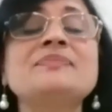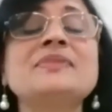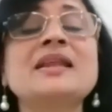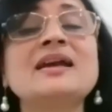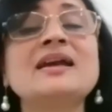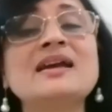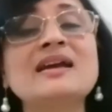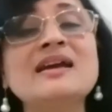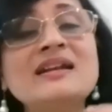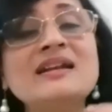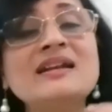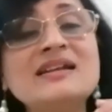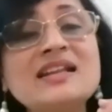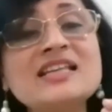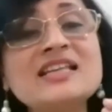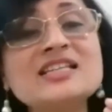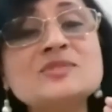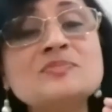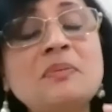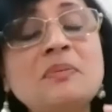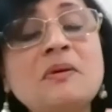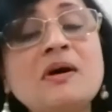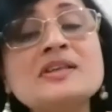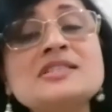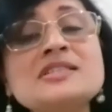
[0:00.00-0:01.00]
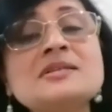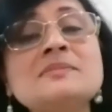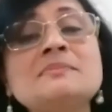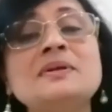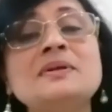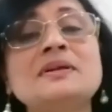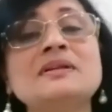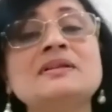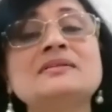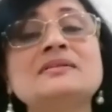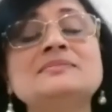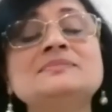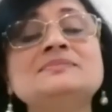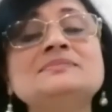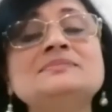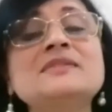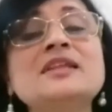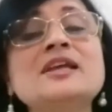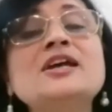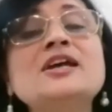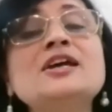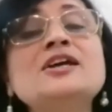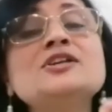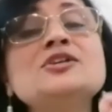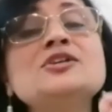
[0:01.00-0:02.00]
it is possible
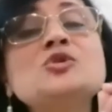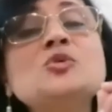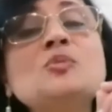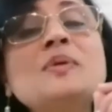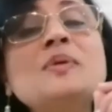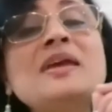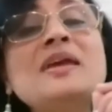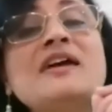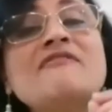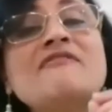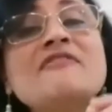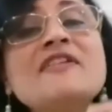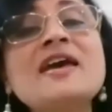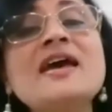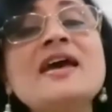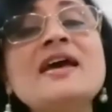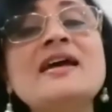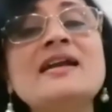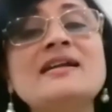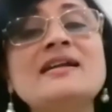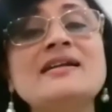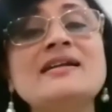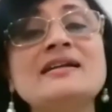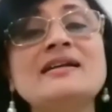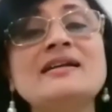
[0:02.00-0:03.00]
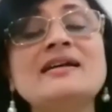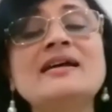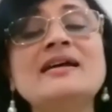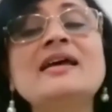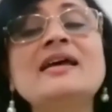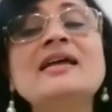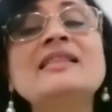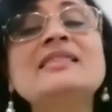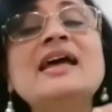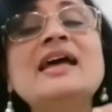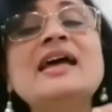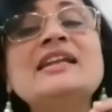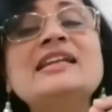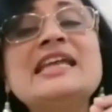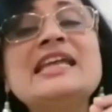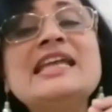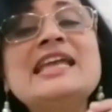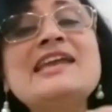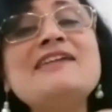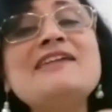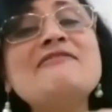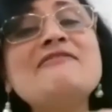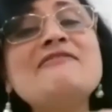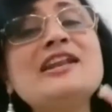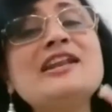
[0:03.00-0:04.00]
to be aware that
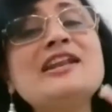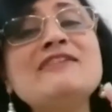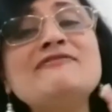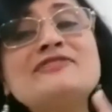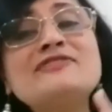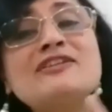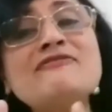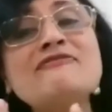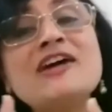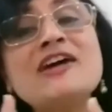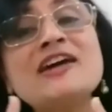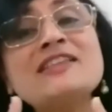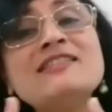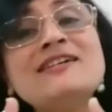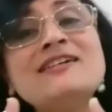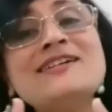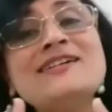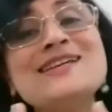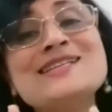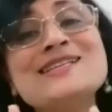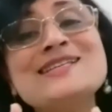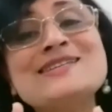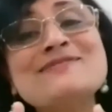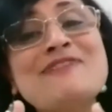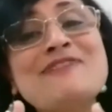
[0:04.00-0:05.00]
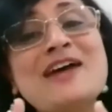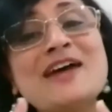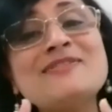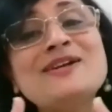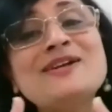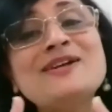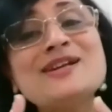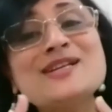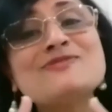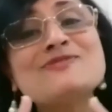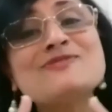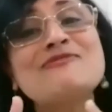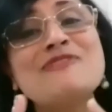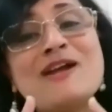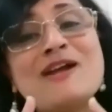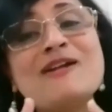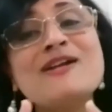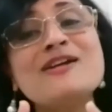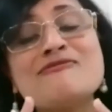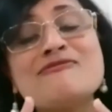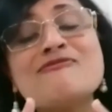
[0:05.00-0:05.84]
even if the weather is very